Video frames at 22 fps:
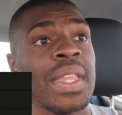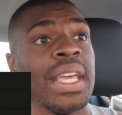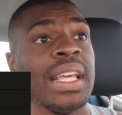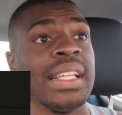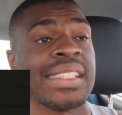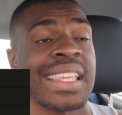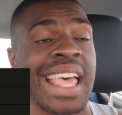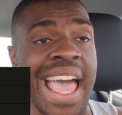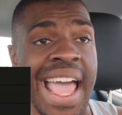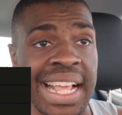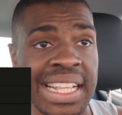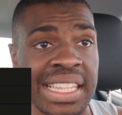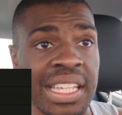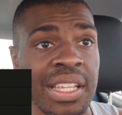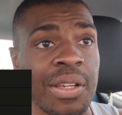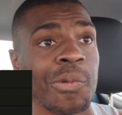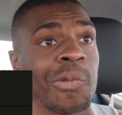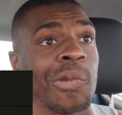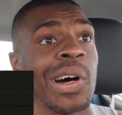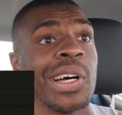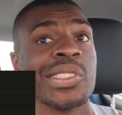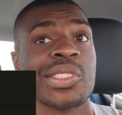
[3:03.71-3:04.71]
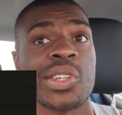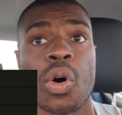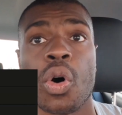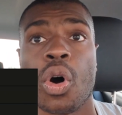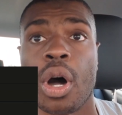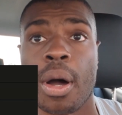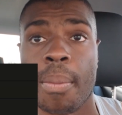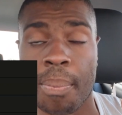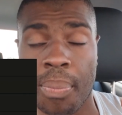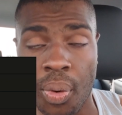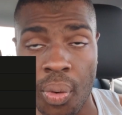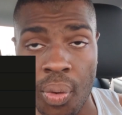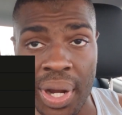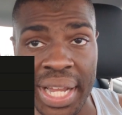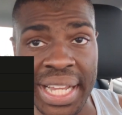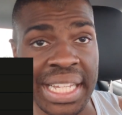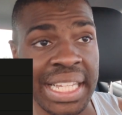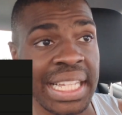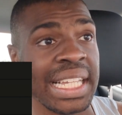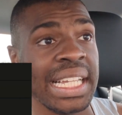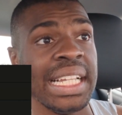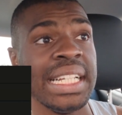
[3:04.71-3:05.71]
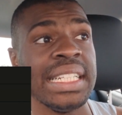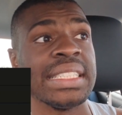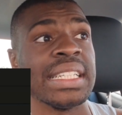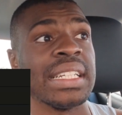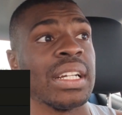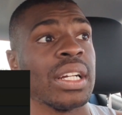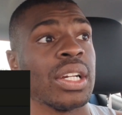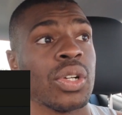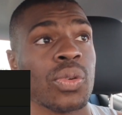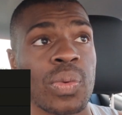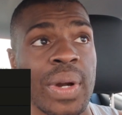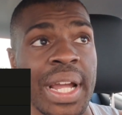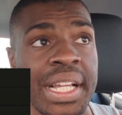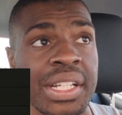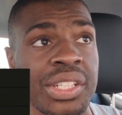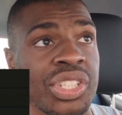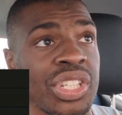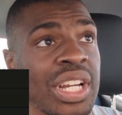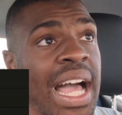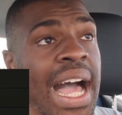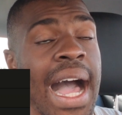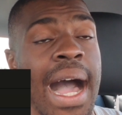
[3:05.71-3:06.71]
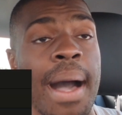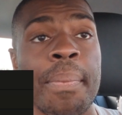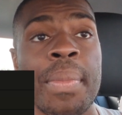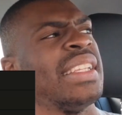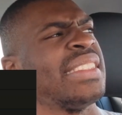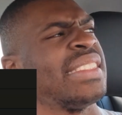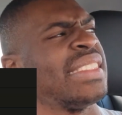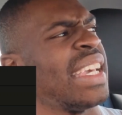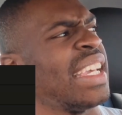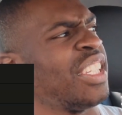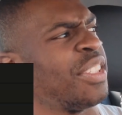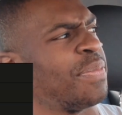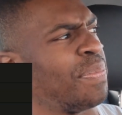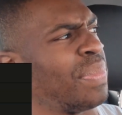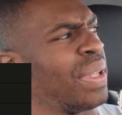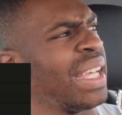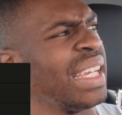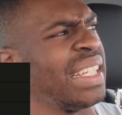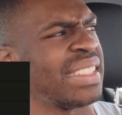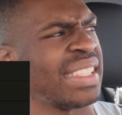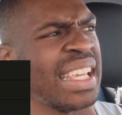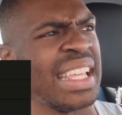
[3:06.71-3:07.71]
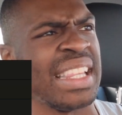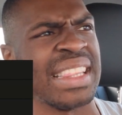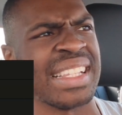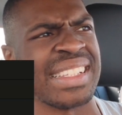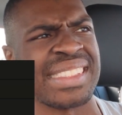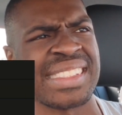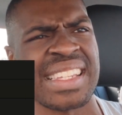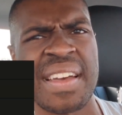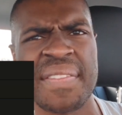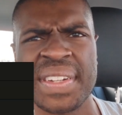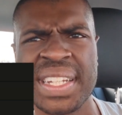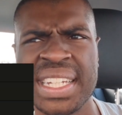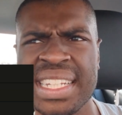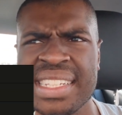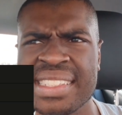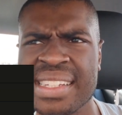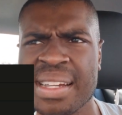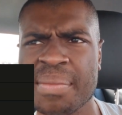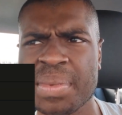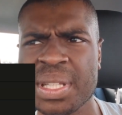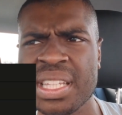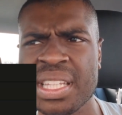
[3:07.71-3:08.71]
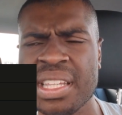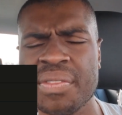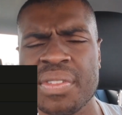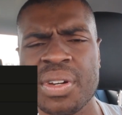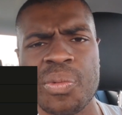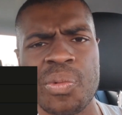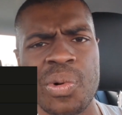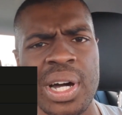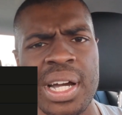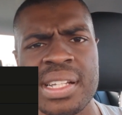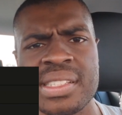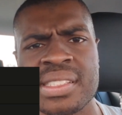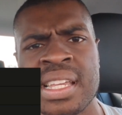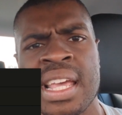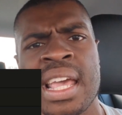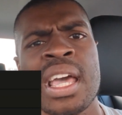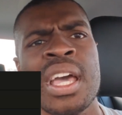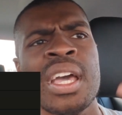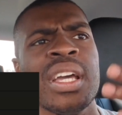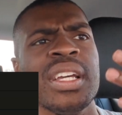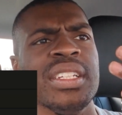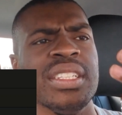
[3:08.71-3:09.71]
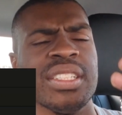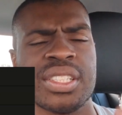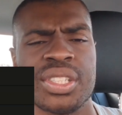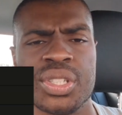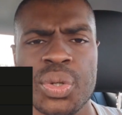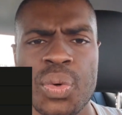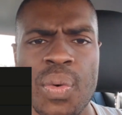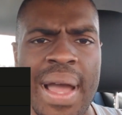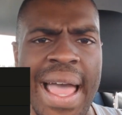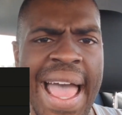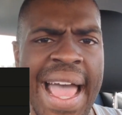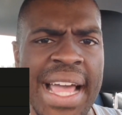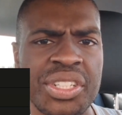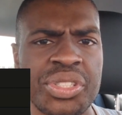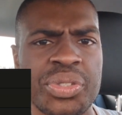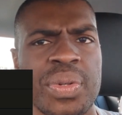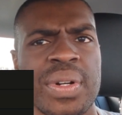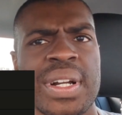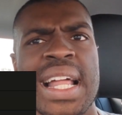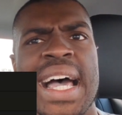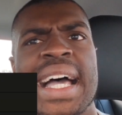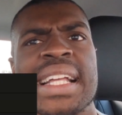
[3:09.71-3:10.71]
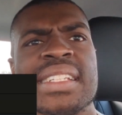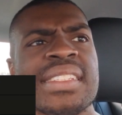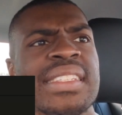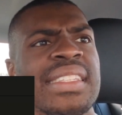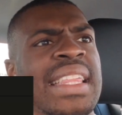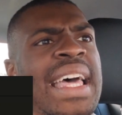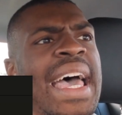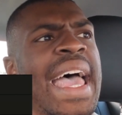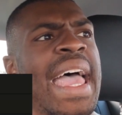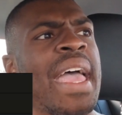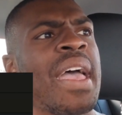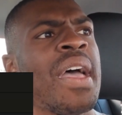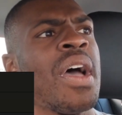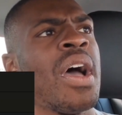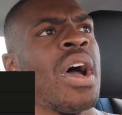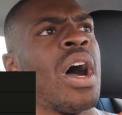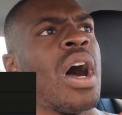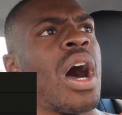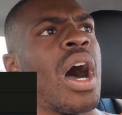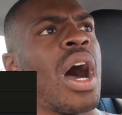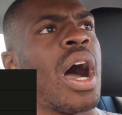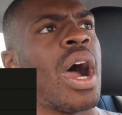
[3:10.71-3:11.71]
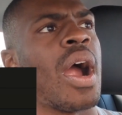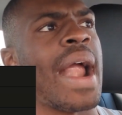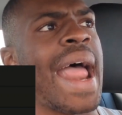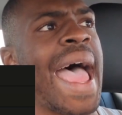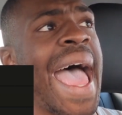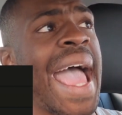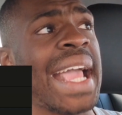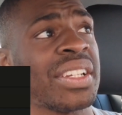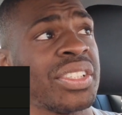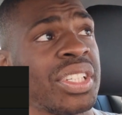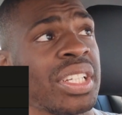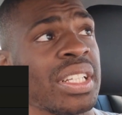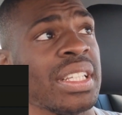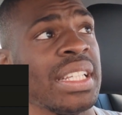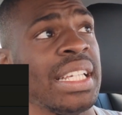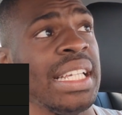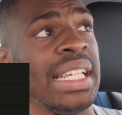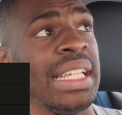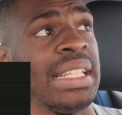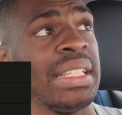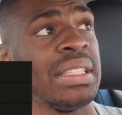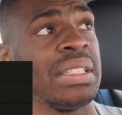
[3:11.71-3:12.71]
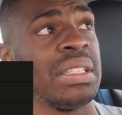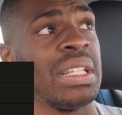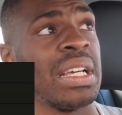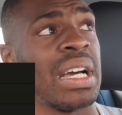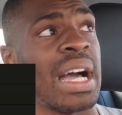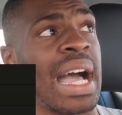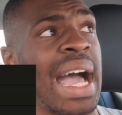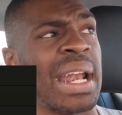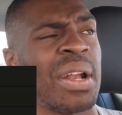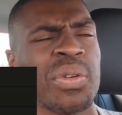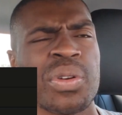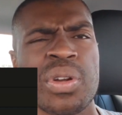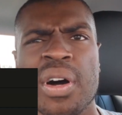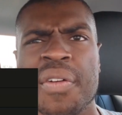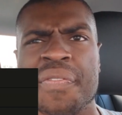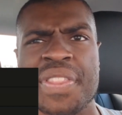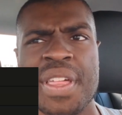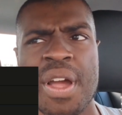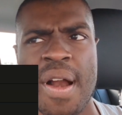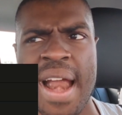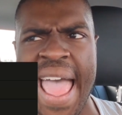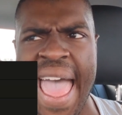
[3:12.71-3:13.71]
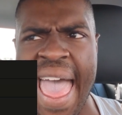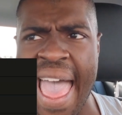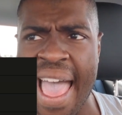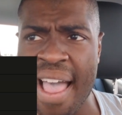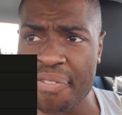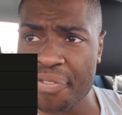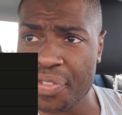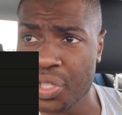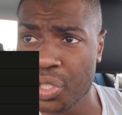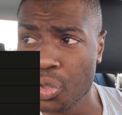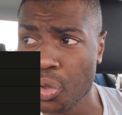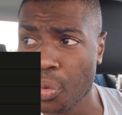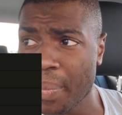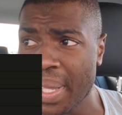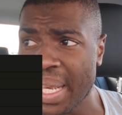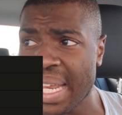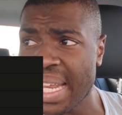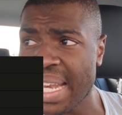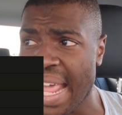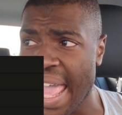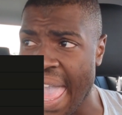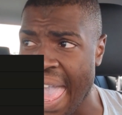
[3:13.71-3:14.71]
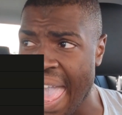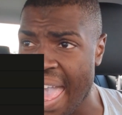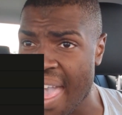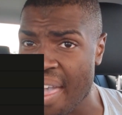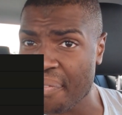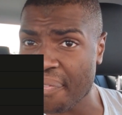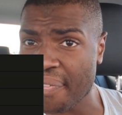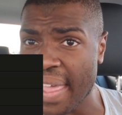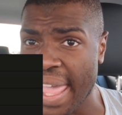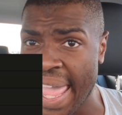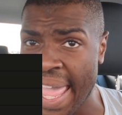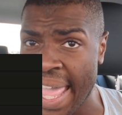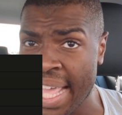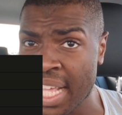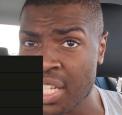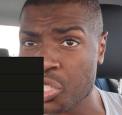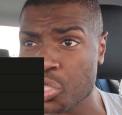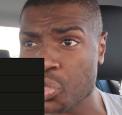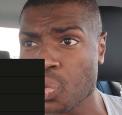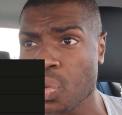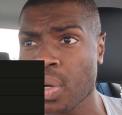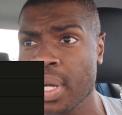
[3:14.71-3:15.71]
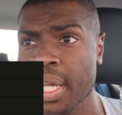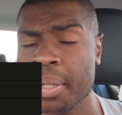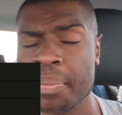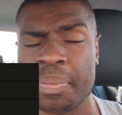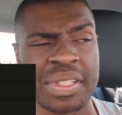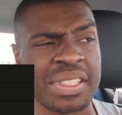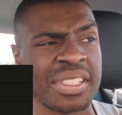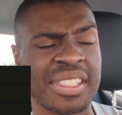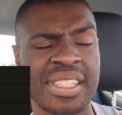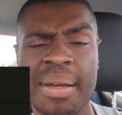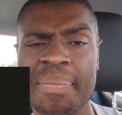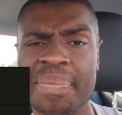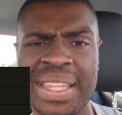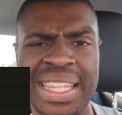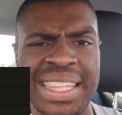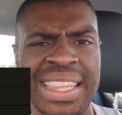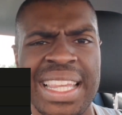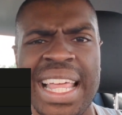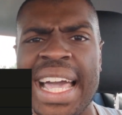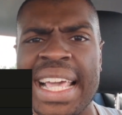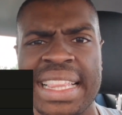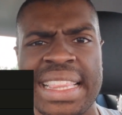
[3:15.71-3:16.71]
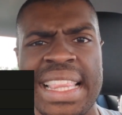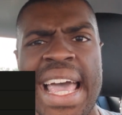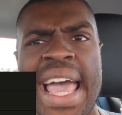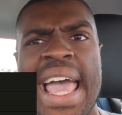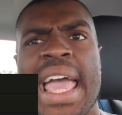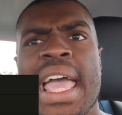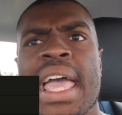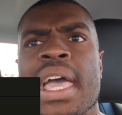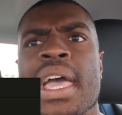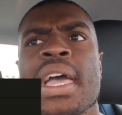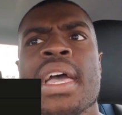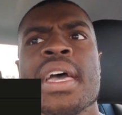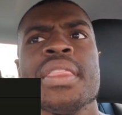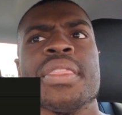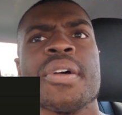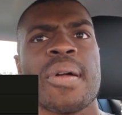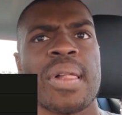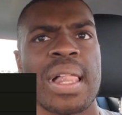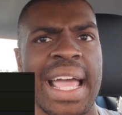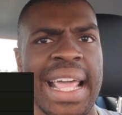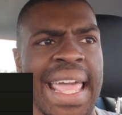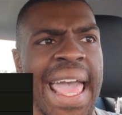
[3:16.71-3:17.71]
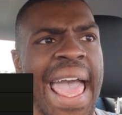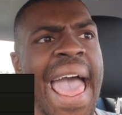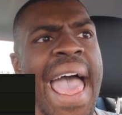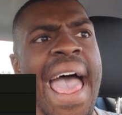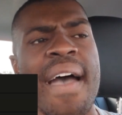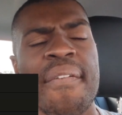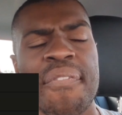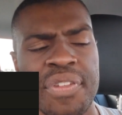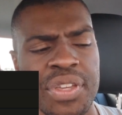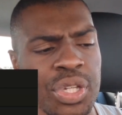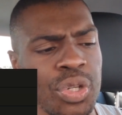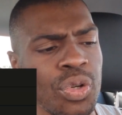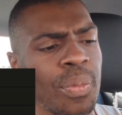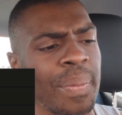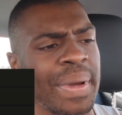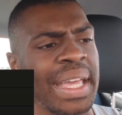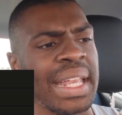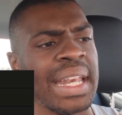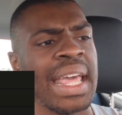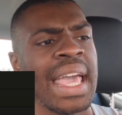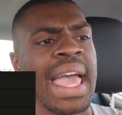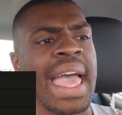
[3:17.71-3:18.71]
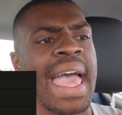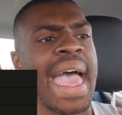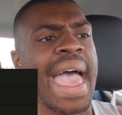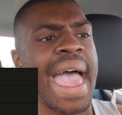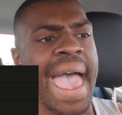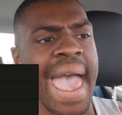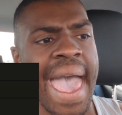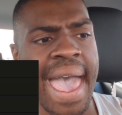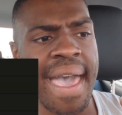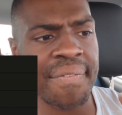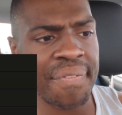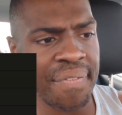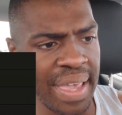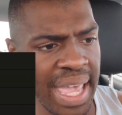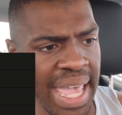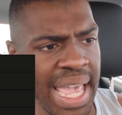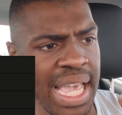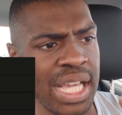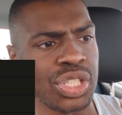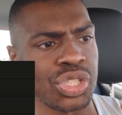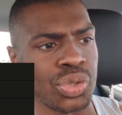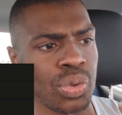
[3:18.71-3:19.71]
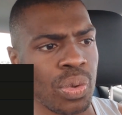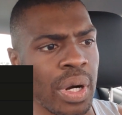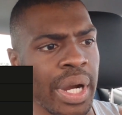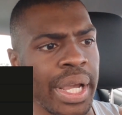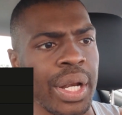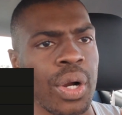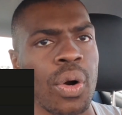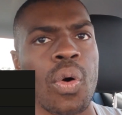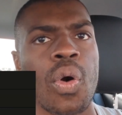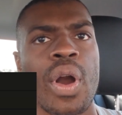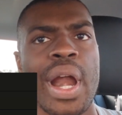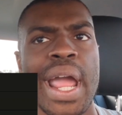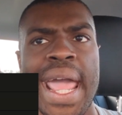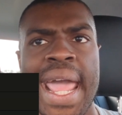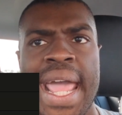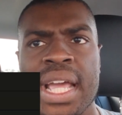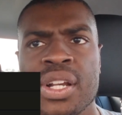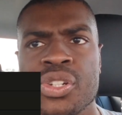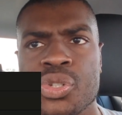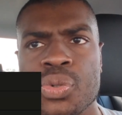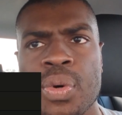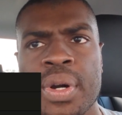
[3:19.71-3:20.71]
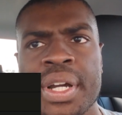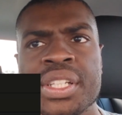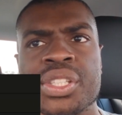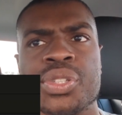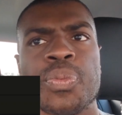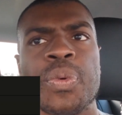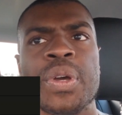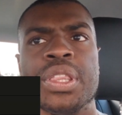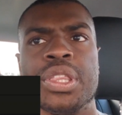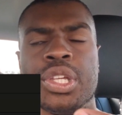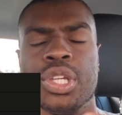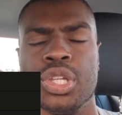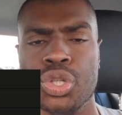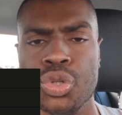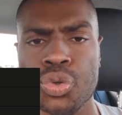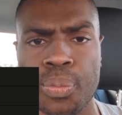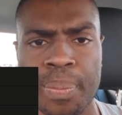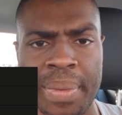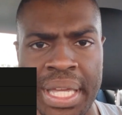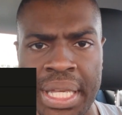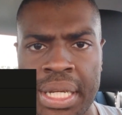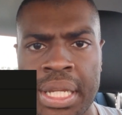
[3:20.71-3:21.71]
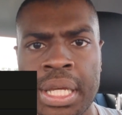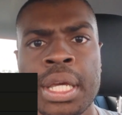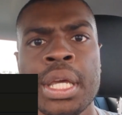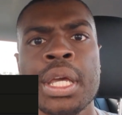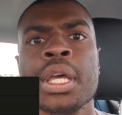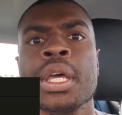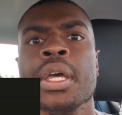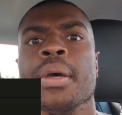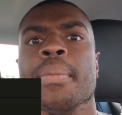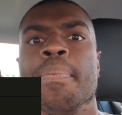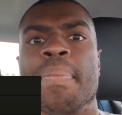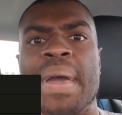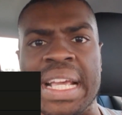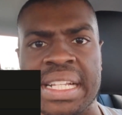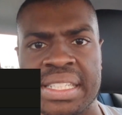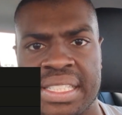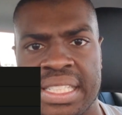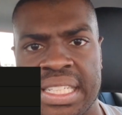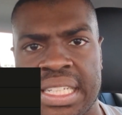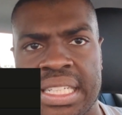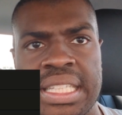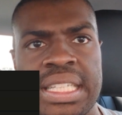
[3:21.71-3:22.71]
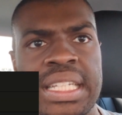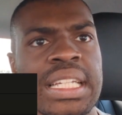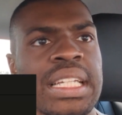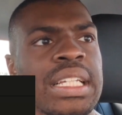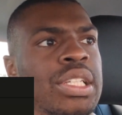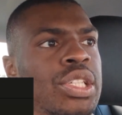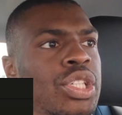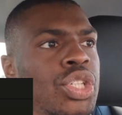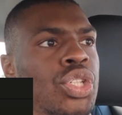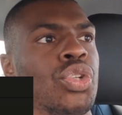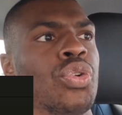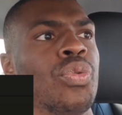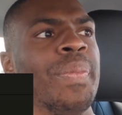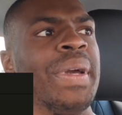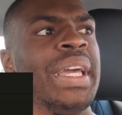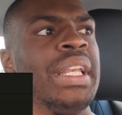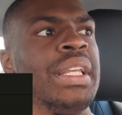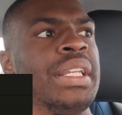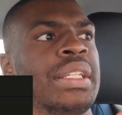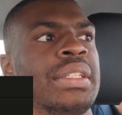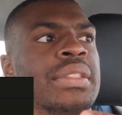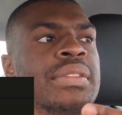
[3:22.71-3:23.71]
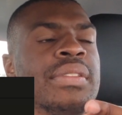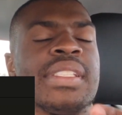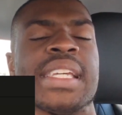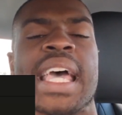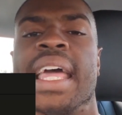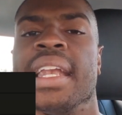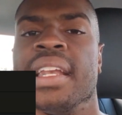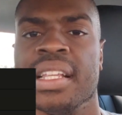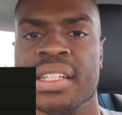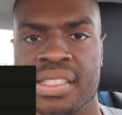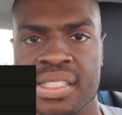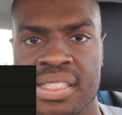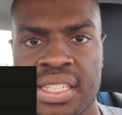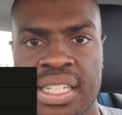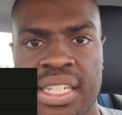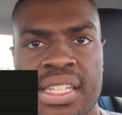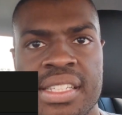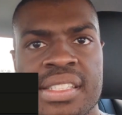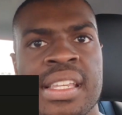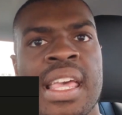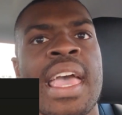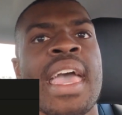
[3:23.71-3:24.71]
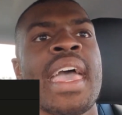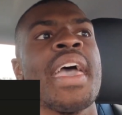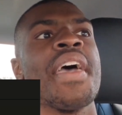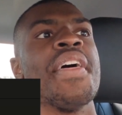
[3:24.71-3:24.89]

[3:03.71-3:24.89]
His acting was on point. He did a great job. This takes place in the 70s, I believe it was. These two astronauts that are actually, I don't know if they're half human and half android, but something like that. They're like half human, half android, or androids with human, basically human tendencies.